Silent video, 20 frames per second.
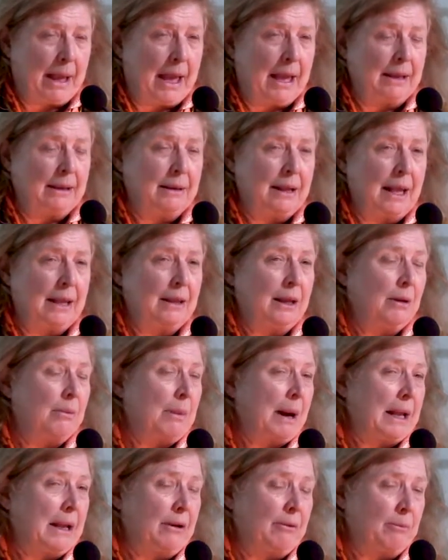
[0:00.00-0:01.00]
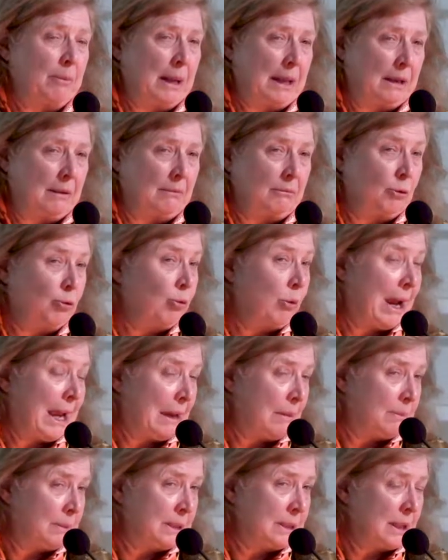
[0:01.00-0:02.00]
And then there might have been
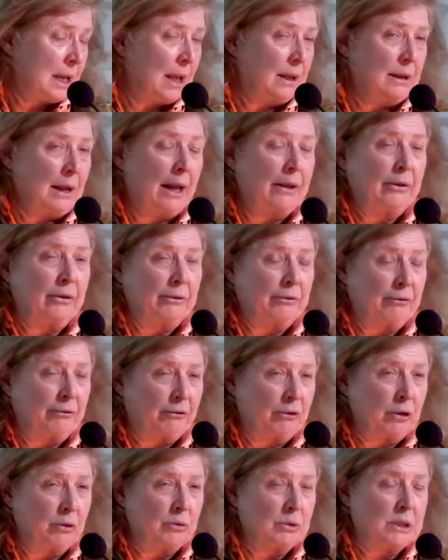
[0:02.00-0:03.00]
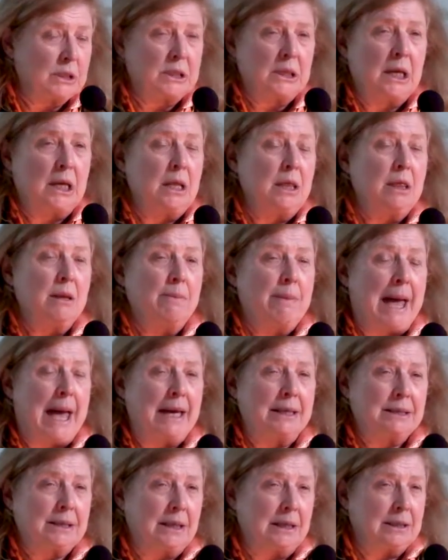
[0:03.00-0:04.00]
grapes and other fruits in the
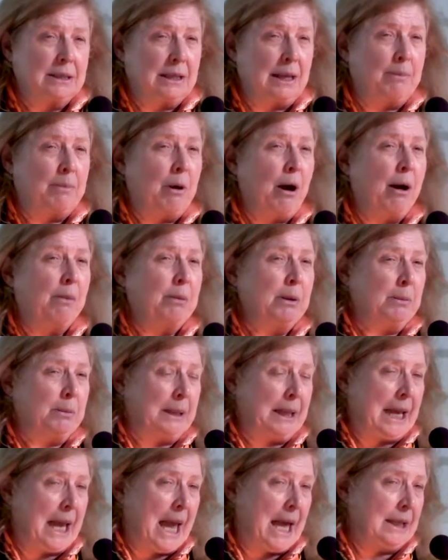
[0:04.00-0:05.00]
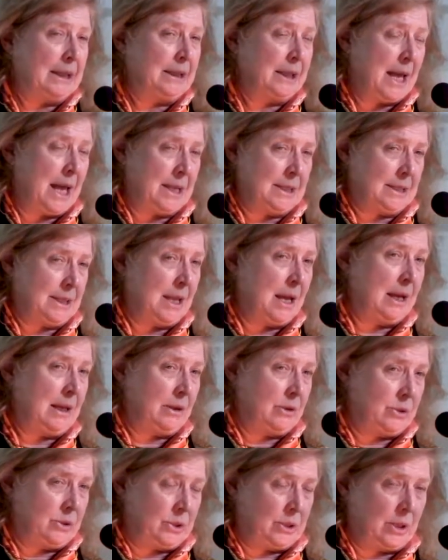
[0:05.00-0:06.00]
baskets. They probably had glass
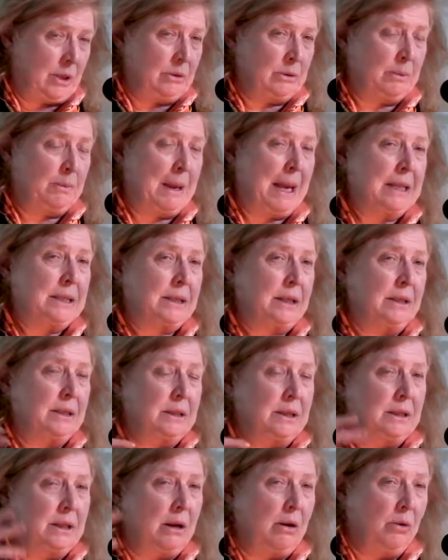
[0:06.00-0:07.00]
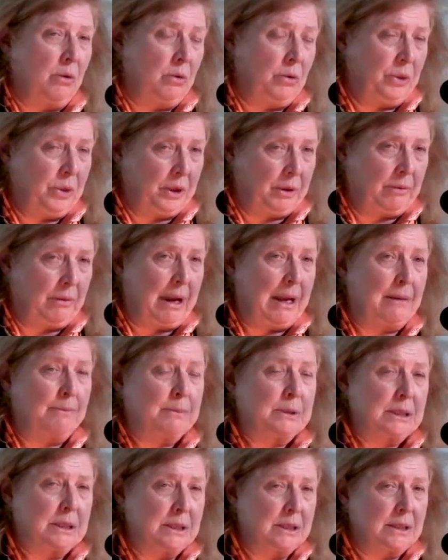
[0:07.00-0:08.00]
liners, those baskets, to hold the
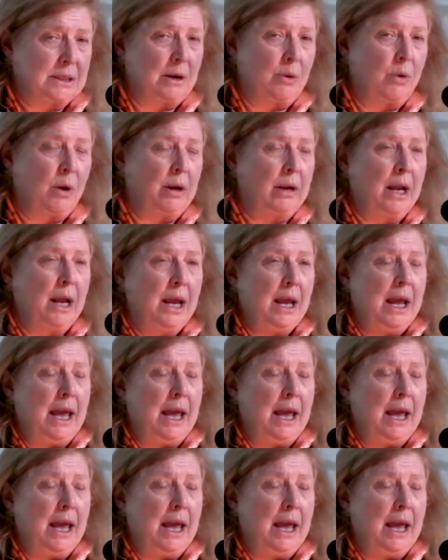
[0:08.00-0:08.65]
grapes and so on.